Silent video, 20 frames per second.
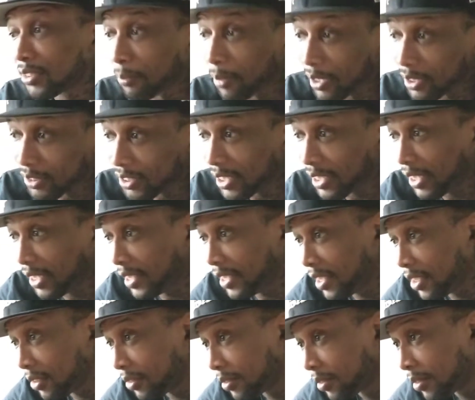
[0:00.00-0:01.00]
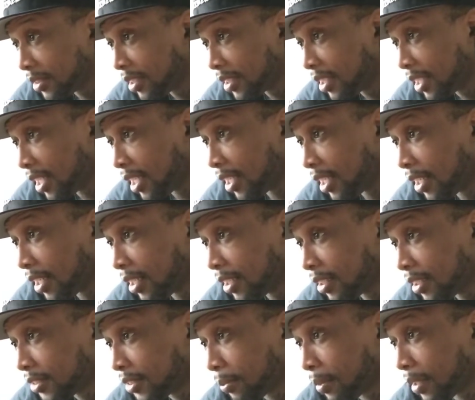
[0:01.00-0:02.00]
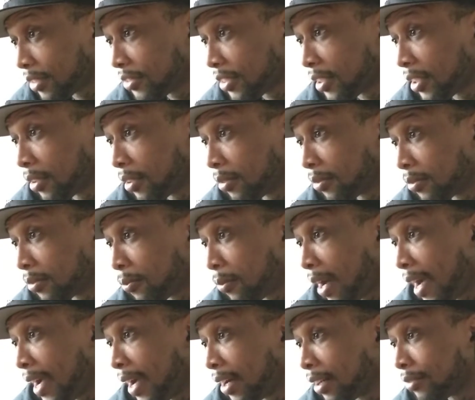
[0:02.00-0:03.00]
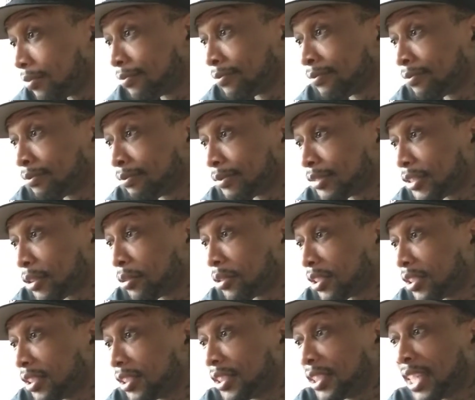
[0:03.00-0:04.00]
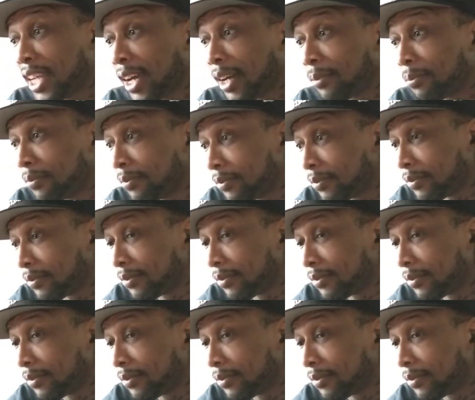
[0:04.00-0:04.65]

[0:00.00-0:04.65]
Somebody said heat. Uh, somebody said, wow, mmm, so good, yum.